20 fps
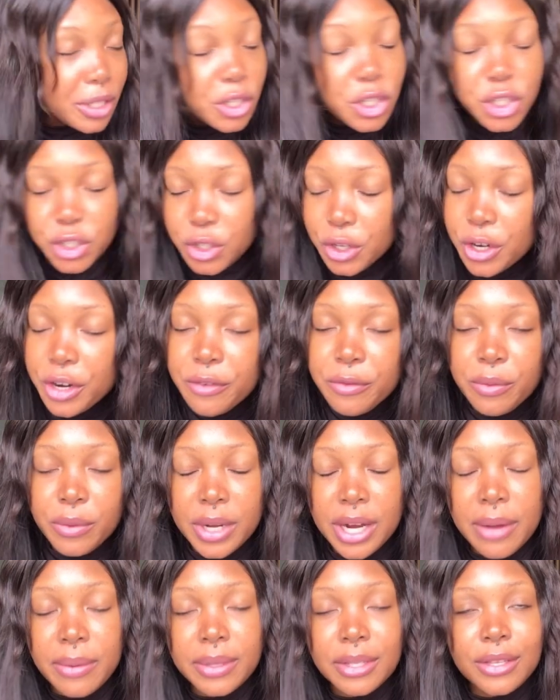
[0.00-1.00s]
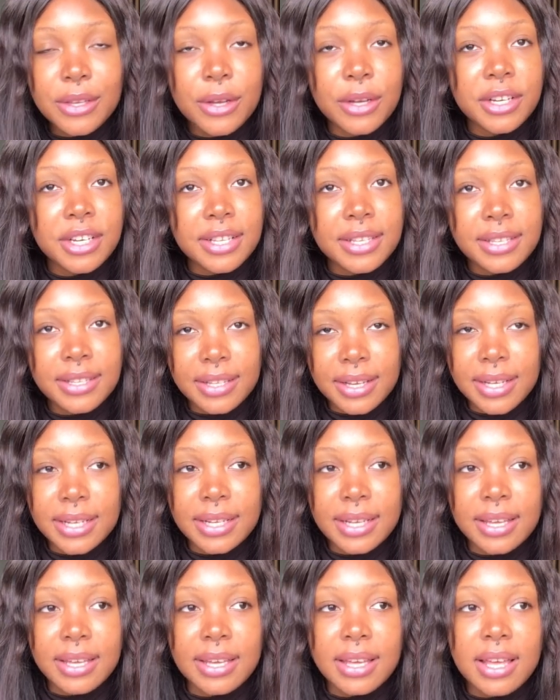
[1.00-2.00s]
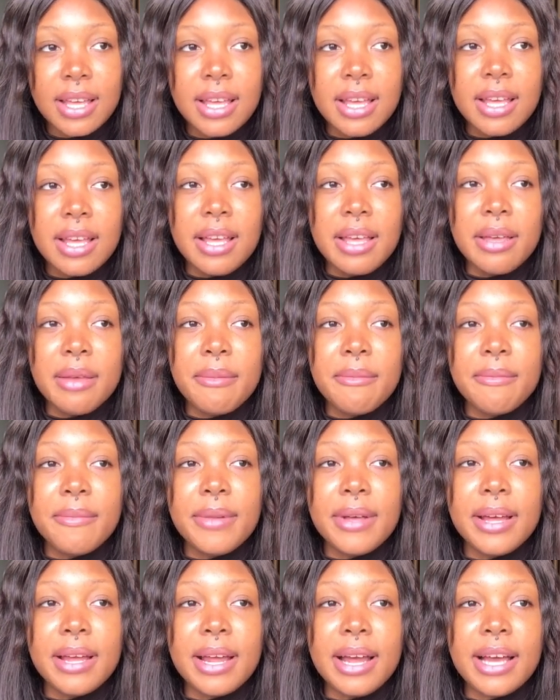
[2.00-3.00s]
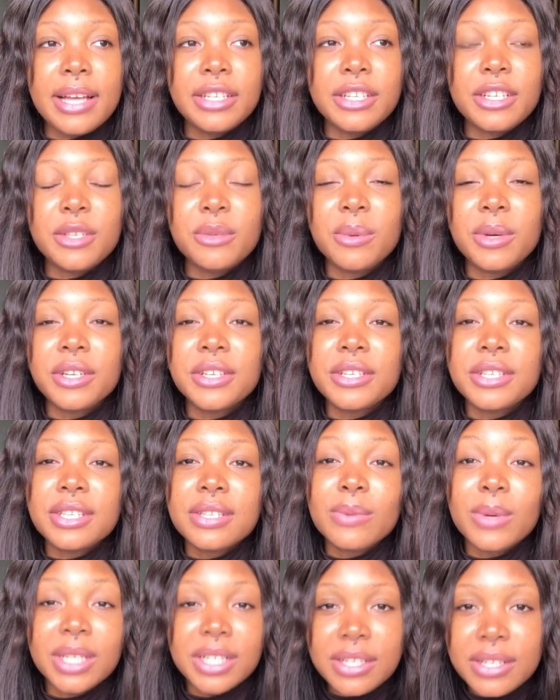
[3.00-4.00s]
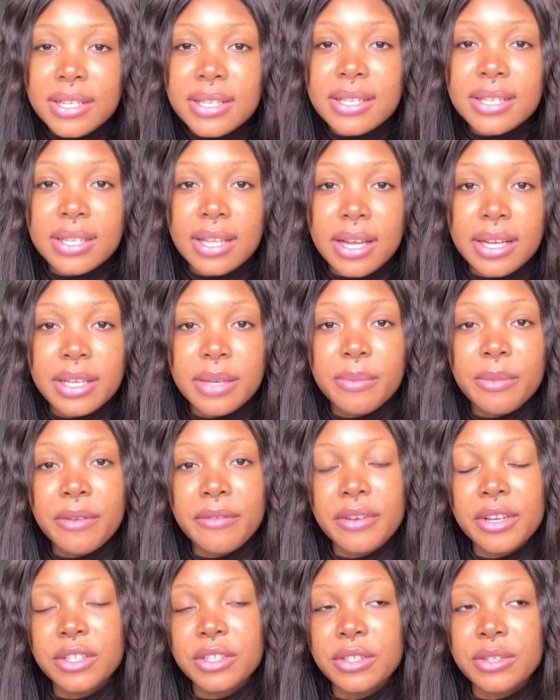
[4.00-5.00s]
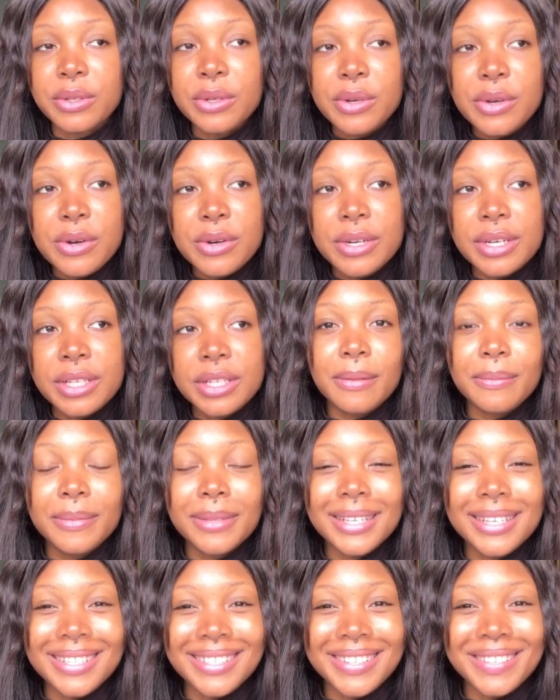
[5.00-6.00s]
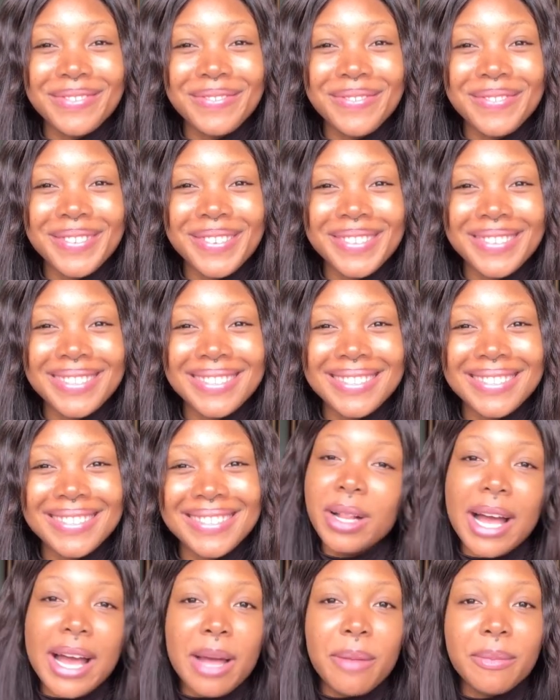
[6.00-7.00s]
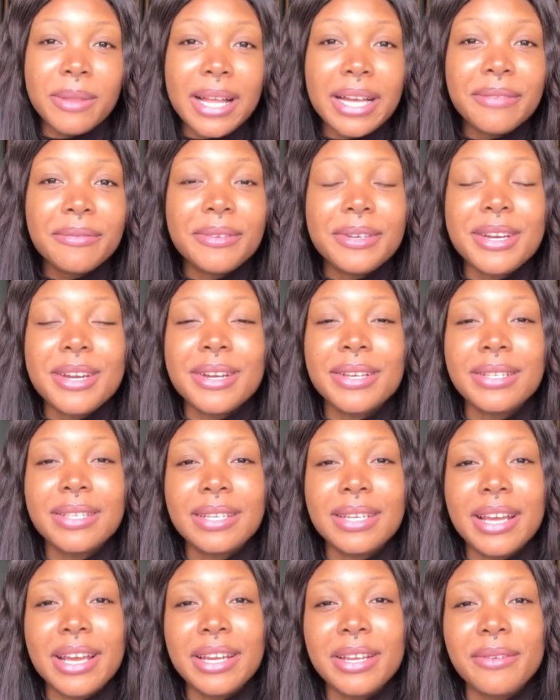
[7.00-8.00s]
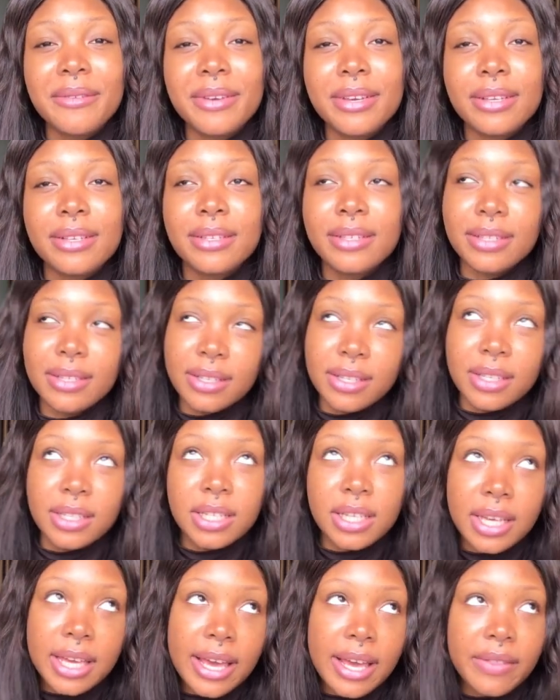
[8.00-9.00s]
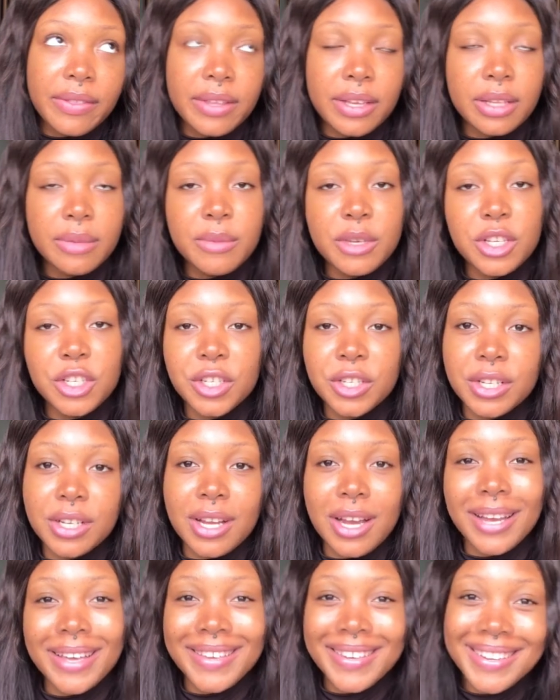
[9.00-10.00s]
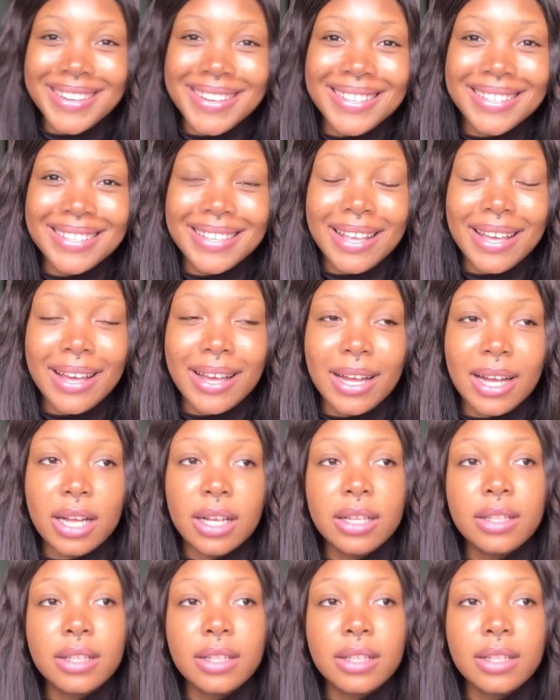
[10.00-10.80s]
sure of what I was gonna study, but I just wanted to study professional course. Please don't fall. But I applied for nursing anyways. I didn't get the admission at UNISIC.